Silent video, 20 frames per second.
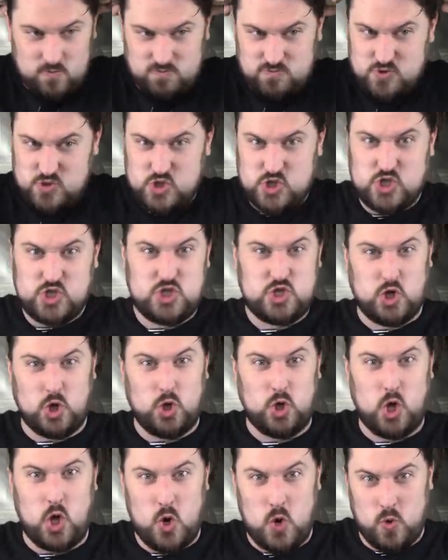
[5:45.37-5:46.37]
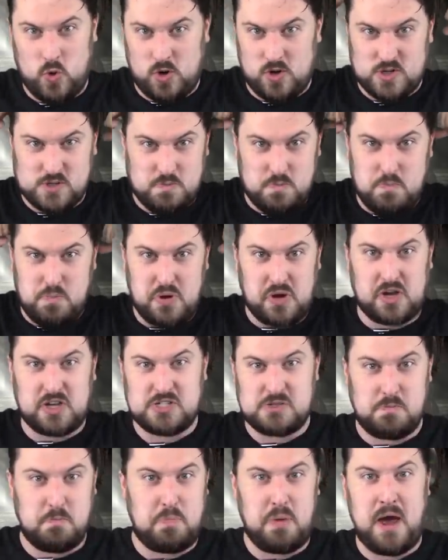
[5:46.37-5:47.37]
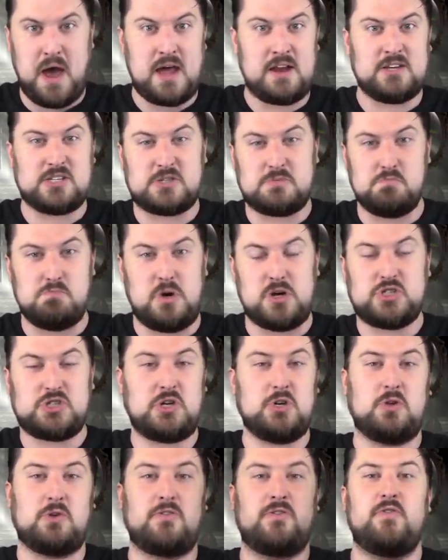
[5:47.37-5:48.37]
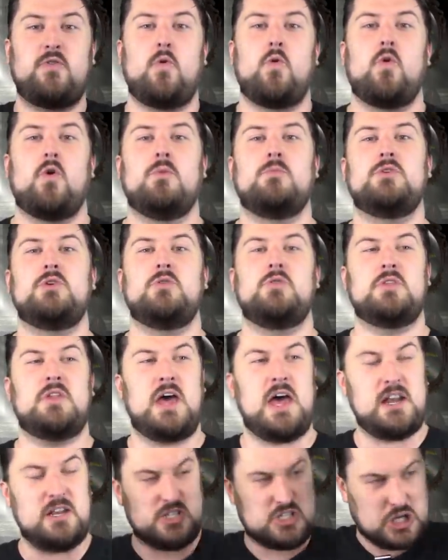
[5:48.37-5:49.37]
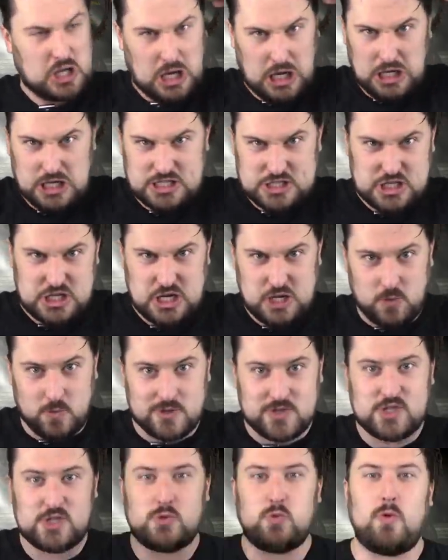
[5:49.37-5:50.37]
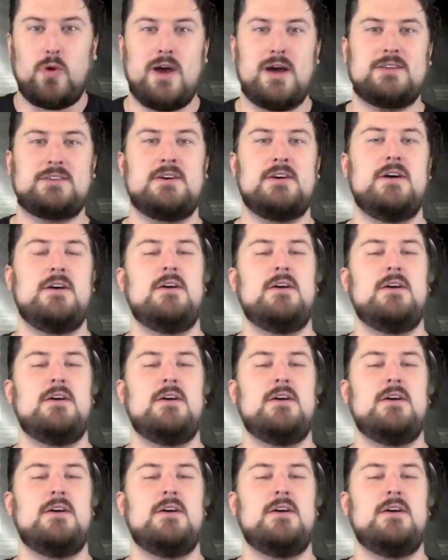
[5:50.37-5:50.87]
Stallone in his biggest, baddest, muscular form doing that, just glistening with sweat.